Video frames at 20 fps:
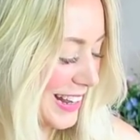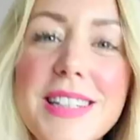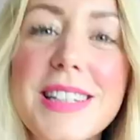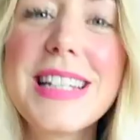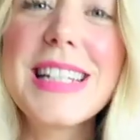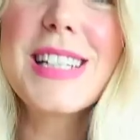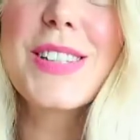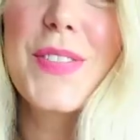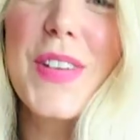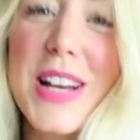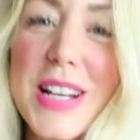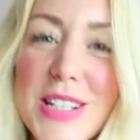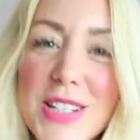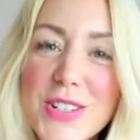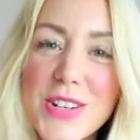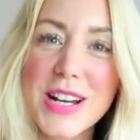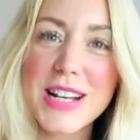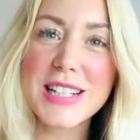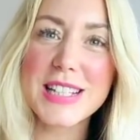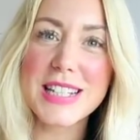So this
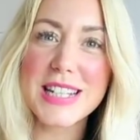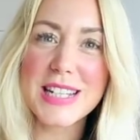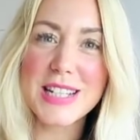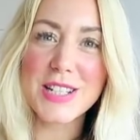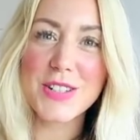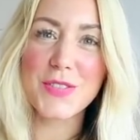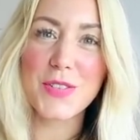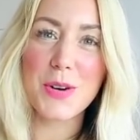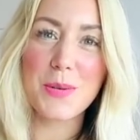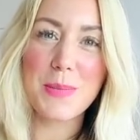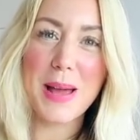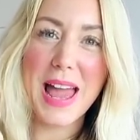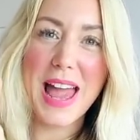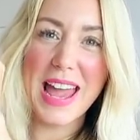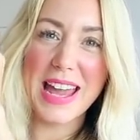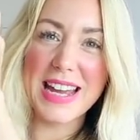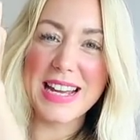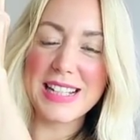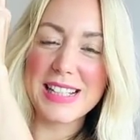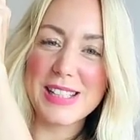first dress is from
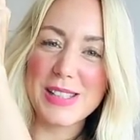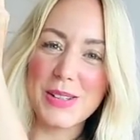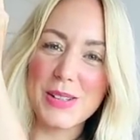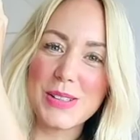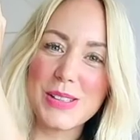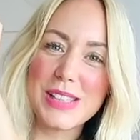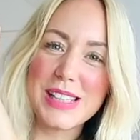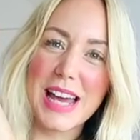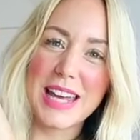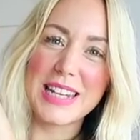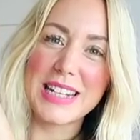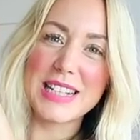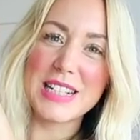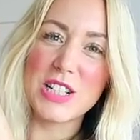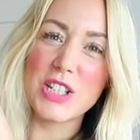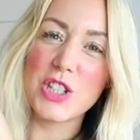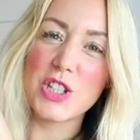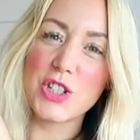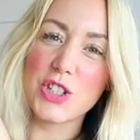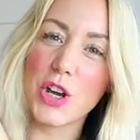ASOS and it
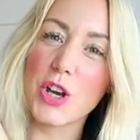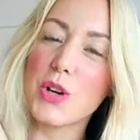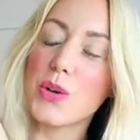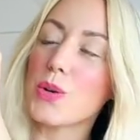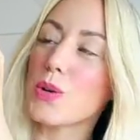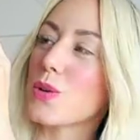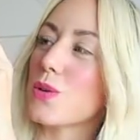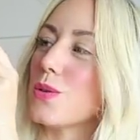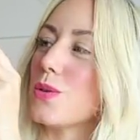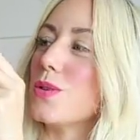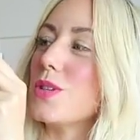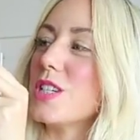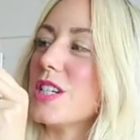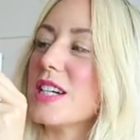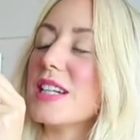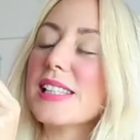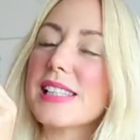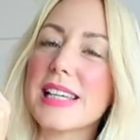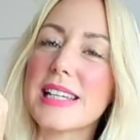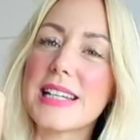is so
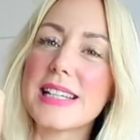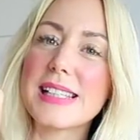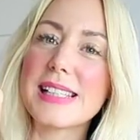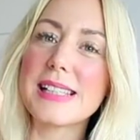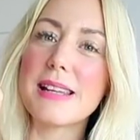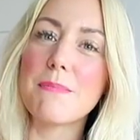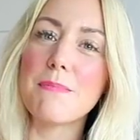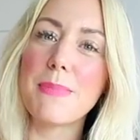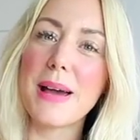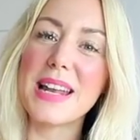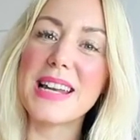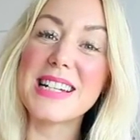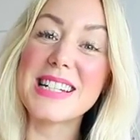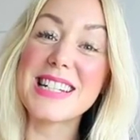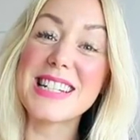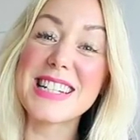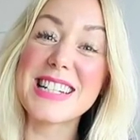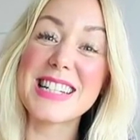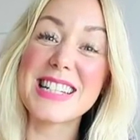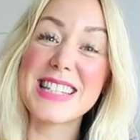gorgeous. It is an
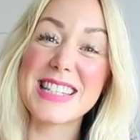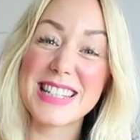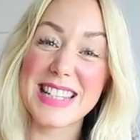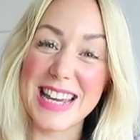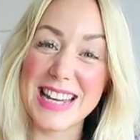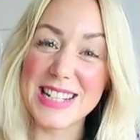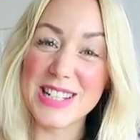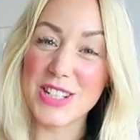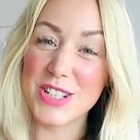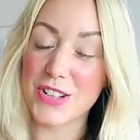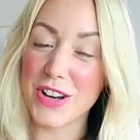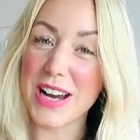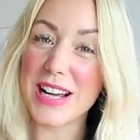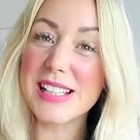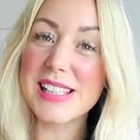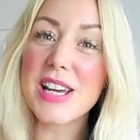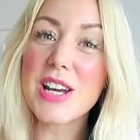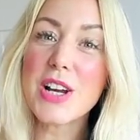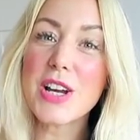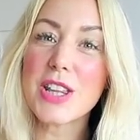embellished skater
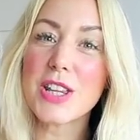dress.